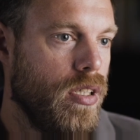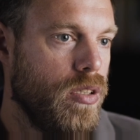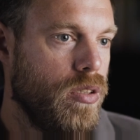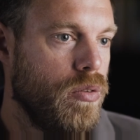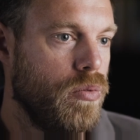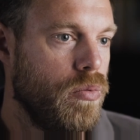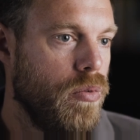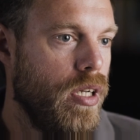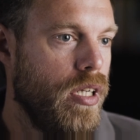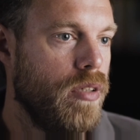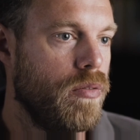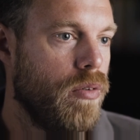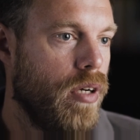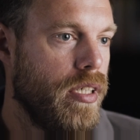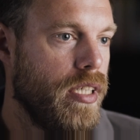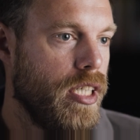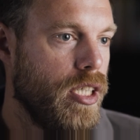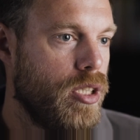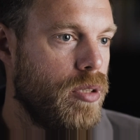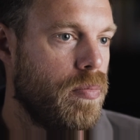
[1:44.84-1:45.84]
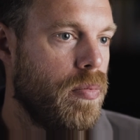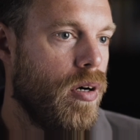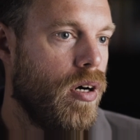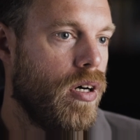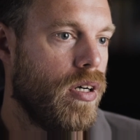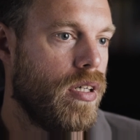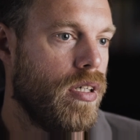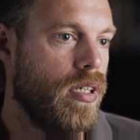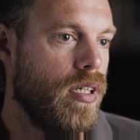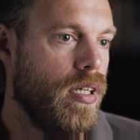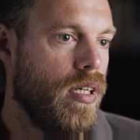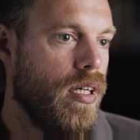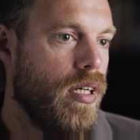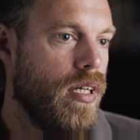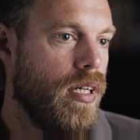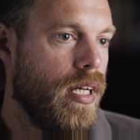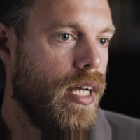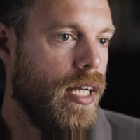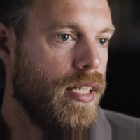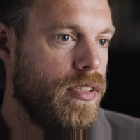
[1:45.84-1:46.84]
to really run each park
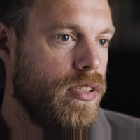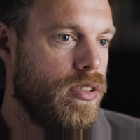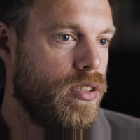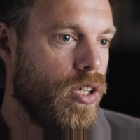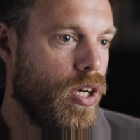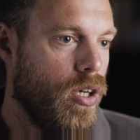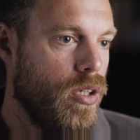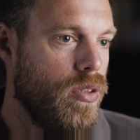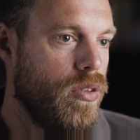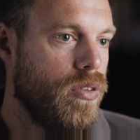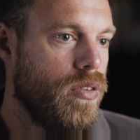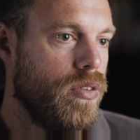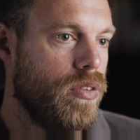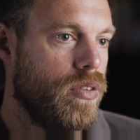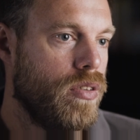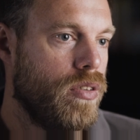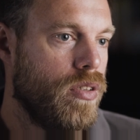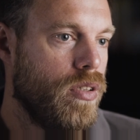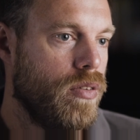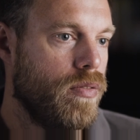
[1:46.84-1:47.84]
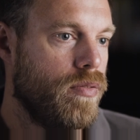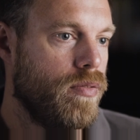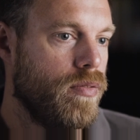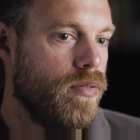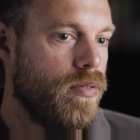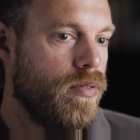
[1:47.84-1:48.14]
as its own sort of